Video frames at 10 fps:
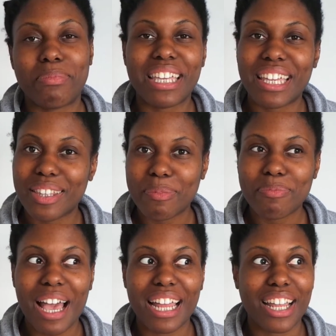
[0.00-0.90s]
making
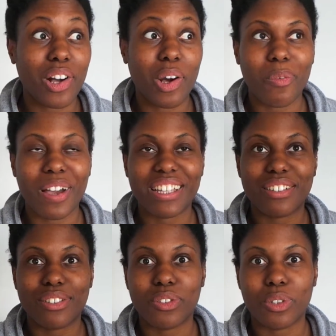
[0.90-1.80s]
them, and I can't wait
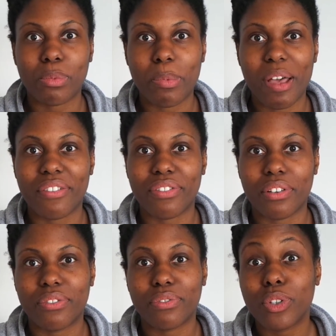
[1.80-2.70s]
to prepare
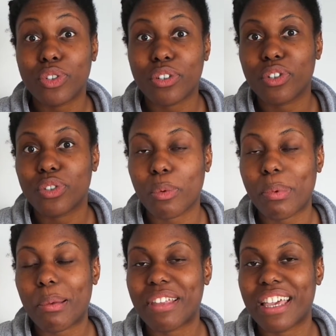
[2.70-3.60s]
for future
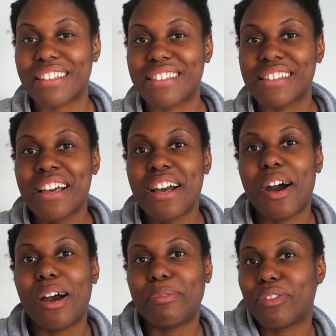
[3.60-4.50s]
shop updates.
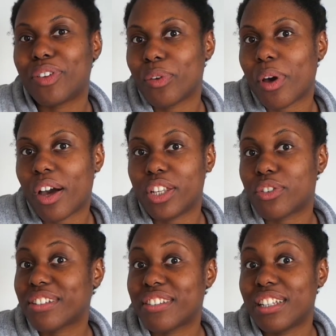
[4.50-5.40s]
If you are
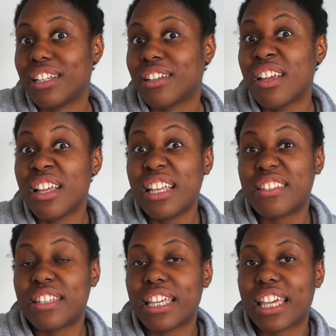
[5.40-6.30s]
interested in
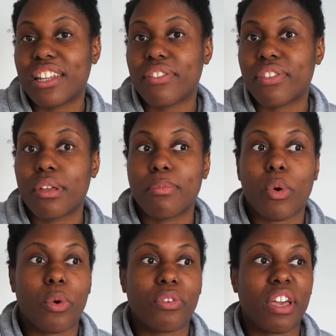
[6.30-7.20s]
seeing any of
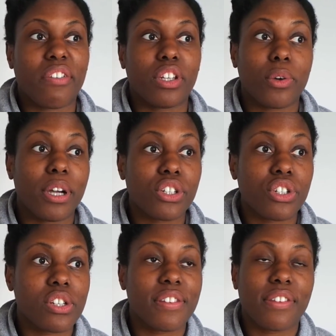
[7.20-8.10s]
them, or if you have any
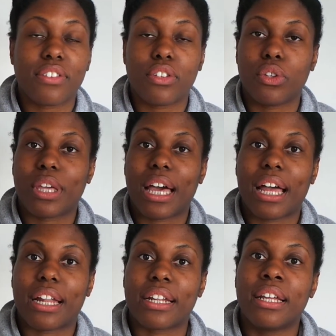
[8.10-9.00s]
questions, you
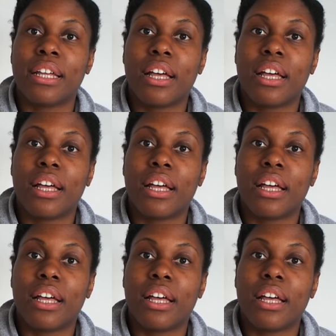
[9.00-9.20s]
can